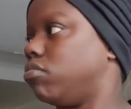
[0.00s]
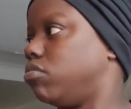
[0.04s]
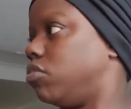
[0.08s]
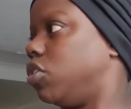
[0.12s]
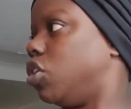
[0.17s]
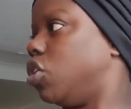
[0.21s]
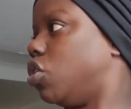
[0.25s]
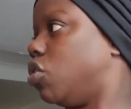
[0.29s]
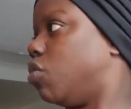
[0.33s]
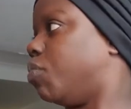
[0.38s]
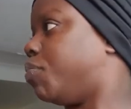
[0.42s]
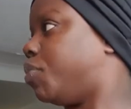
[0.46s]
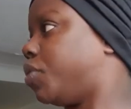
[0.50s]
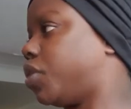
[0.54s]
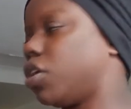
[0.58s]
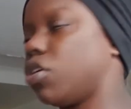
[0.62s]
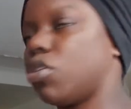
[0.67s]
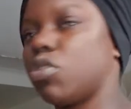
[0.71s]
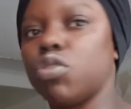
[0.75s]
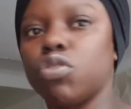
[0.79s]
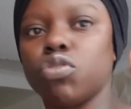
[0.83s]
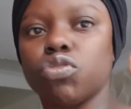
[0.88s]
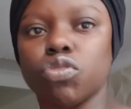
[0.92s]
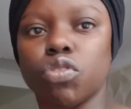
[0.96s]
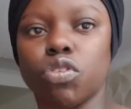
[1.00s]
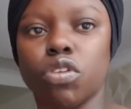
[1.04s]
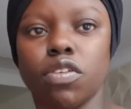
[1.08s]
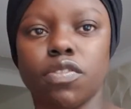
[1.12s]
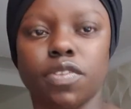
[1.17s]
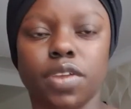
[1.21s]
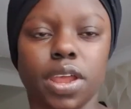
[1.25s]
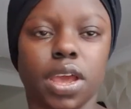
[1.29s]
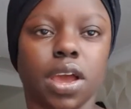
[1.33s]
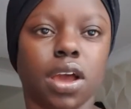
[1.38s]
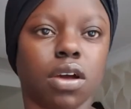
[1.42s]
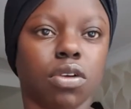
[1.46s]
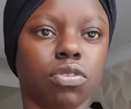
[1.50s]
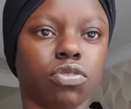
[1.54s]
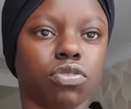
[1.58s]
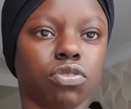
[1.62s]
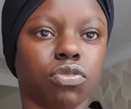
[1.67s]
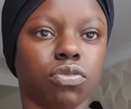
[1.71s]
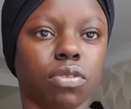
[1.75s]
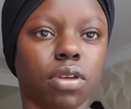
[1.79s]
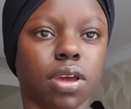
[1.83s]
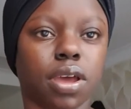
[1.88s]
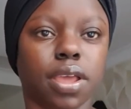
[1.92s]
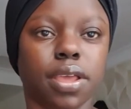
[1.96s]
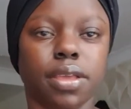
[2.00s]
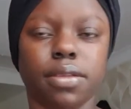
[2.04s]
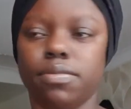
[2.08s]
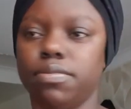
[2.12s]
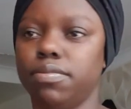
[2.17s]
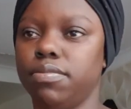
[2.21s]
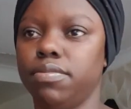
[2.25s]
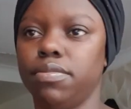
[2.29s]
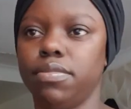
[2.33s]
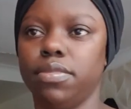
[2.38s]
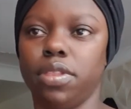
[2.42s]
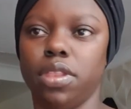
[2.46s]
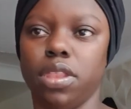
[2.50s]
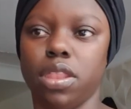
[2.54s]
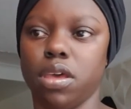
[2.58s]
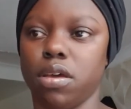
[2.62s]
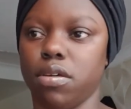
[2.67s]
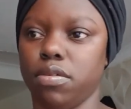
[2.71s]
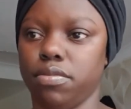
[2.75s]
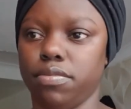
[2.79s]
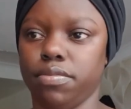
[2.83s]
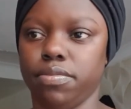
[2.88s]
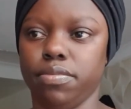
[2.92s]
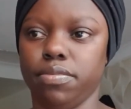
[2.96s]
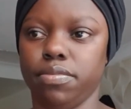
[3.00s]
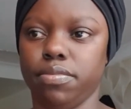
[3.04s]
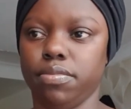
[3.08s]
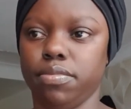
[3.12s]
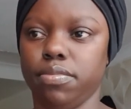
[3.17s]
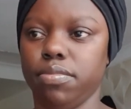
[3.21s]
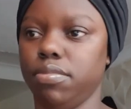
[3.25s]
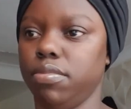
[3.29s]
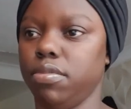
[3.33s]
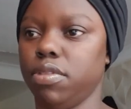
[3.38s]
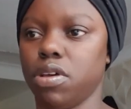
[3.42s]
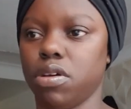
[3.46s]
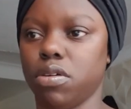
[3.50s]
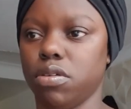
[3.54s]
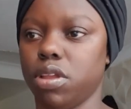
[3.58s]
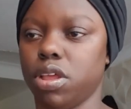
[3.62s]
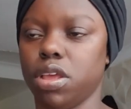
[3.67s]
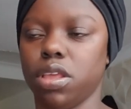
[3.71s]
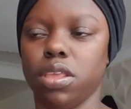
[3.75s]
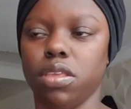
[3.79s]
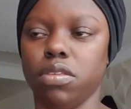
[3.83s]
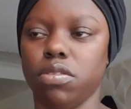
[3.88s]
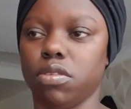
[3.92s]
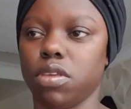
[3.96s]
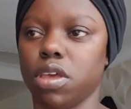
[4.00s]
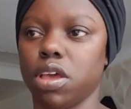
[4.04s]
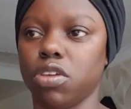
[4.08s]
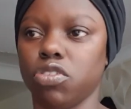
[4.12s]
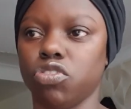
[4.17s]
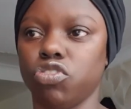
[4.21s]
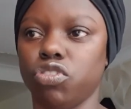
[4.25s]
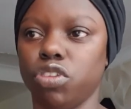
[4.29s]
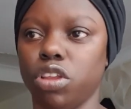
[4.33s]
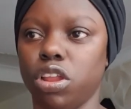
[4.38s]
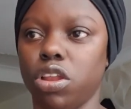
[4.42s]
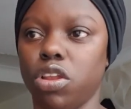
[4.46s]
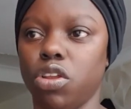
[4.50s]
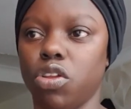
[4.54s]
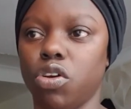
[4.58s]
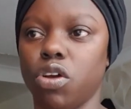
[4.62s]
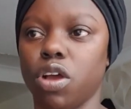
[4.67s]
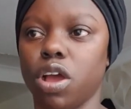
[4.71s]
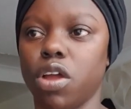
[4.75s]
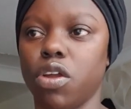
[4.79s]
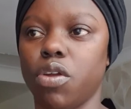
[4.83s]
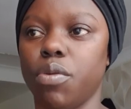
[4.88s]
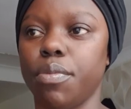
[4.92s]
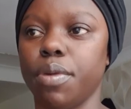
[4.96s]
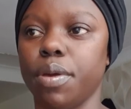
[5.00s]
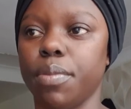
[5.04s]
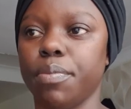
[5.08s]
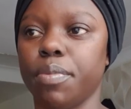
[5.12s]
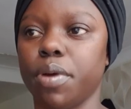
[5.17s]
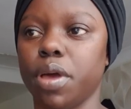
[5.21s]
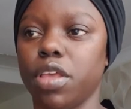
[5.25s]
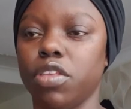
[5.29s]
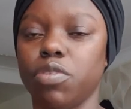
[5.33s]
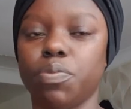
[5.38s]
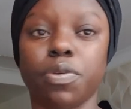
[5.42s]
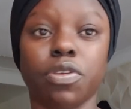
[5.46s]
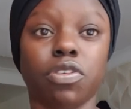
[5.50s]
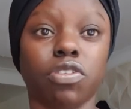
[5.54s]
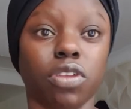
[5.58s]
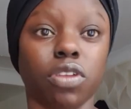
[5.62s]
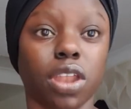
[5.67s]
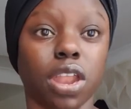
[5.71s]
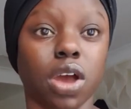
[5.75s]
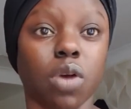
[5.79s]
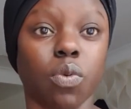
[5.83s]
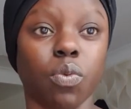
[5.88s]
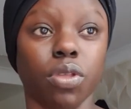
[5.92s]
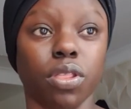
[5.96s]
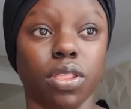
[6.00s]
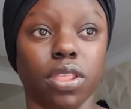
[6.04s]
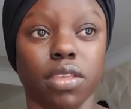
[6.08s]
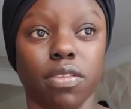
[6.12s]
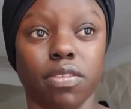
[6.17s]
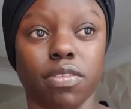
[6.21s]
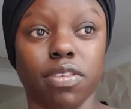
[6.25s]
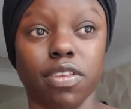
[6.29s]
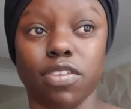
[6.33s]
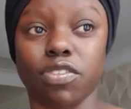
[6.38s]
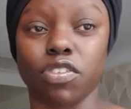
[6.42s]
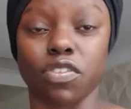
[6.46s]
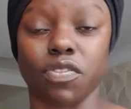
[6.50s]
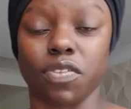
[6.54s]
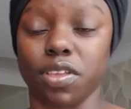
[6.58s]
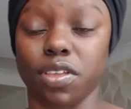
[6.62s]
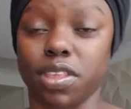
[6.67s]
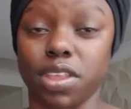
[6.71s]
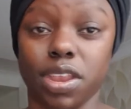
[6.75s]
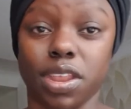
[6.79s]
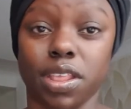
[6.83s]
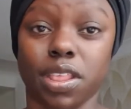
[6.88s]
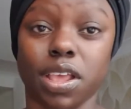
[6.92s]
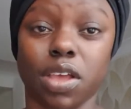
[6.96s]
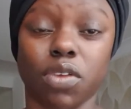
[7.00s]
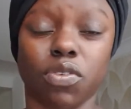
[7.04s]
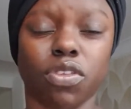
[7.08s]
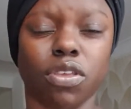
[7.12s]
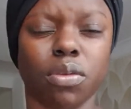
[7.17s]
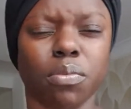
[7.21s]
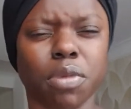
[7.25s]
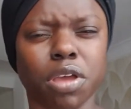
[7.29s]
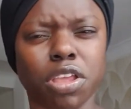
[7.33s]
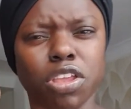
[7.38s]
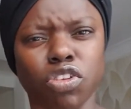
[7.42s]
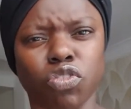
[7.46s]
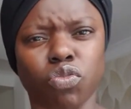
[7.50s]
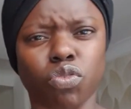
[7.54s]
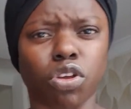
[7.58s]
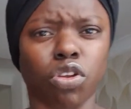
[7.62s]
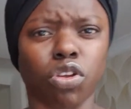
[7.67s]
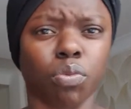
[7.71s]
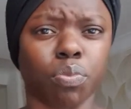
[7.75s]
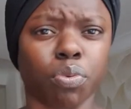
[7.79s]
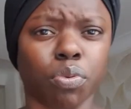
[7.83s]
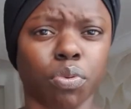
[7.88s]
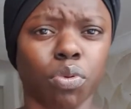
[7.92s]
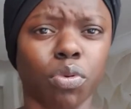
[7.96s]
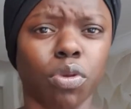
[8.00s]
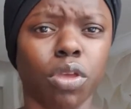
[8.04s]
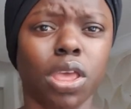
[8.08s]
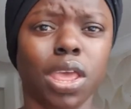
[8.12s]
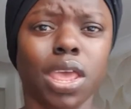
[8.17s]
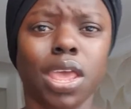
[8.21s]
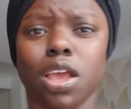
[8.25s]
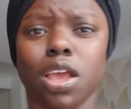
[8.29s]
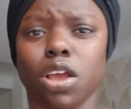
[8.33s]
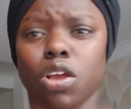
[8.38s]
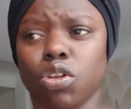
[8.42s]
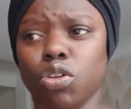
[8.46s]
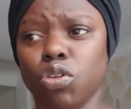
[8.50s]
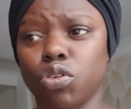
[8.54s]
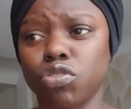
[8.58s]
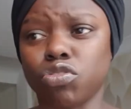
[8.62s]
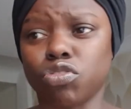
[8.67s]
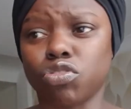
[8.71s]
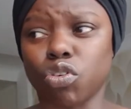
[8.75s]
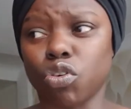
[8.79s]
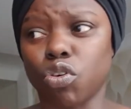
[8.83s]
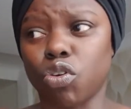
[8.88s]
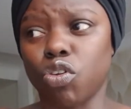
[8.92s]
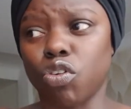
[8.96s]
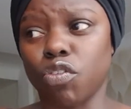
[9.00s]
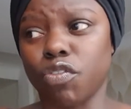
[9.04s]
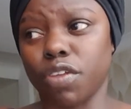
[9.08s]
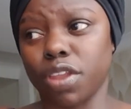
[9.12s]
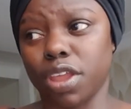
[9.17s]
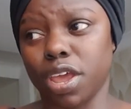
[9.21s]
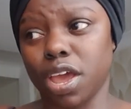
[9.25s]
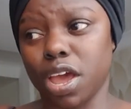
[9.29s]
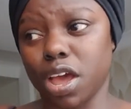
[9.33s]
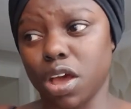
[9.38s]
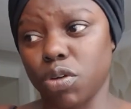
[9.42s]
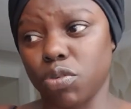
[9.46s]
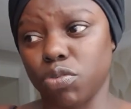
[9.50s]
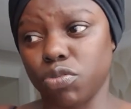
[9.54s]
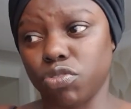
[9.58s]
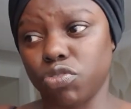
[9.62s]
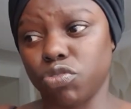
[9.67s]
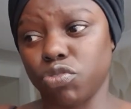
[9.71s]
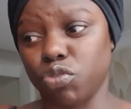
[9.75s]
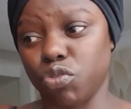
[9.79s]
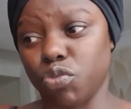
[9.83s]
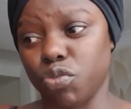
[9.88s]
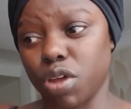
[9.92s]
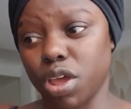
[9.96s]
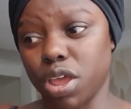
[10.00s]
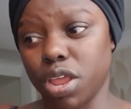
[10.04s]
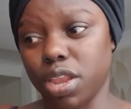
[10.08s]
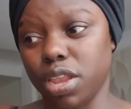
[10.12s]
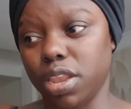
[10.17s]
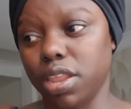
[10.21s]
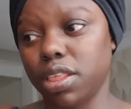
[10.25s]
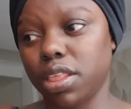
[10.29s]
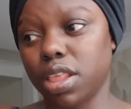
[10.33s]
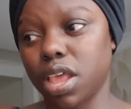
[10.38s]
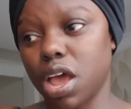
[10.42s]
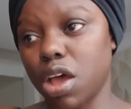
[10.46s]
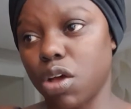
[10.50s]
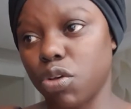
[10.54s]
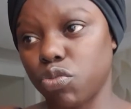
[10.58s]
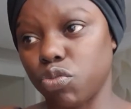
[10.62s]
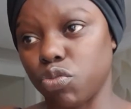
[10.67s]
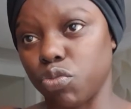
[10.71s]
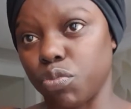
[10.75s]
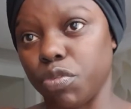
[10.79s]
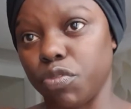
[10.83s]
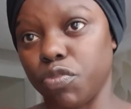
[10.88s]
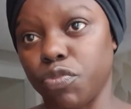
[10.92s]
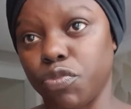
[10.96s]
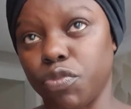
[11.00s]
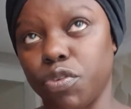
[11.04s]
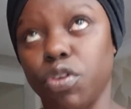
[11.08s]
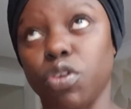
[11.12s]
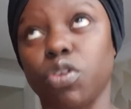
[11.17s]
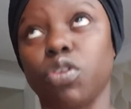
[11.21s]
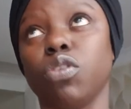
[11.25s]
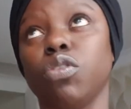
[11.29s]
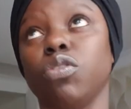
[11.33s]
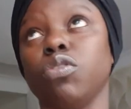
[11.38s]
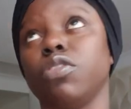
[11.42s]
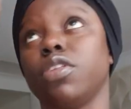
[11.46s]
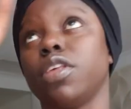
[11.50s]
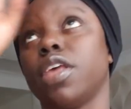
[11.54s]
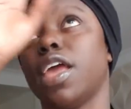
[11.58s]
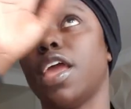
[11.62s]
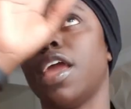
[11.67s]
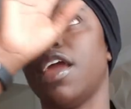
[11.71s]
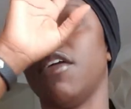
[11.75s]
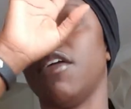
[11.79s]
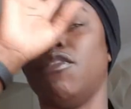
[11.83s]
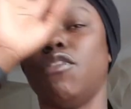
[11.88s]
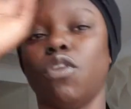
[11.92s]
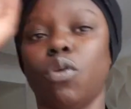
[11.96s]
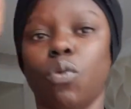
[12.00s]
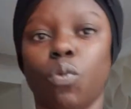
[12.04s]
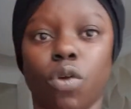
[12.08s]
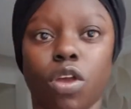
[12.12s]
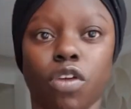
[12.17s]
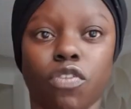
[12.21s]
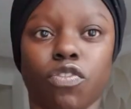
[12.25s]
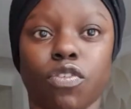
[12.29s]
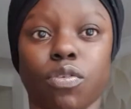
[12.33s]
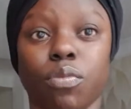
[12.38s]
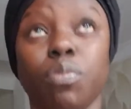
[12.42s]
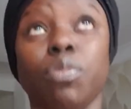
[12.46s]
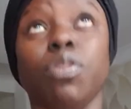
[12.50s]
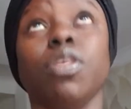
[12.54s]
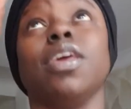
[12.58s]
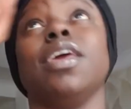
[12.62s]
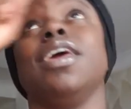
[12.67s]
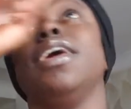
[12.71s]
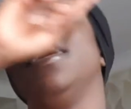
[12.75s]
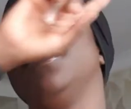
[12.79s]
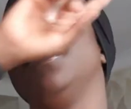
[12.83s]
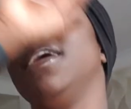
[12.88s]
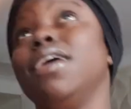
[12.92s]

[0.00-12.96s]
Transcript: putting clothes all over the house to dry, no, that is actually long. I remember, especially now with the 6 of us in this house, imagine trying to put clothes all over the house to dry. This house will be full of clothes everywhere, from the,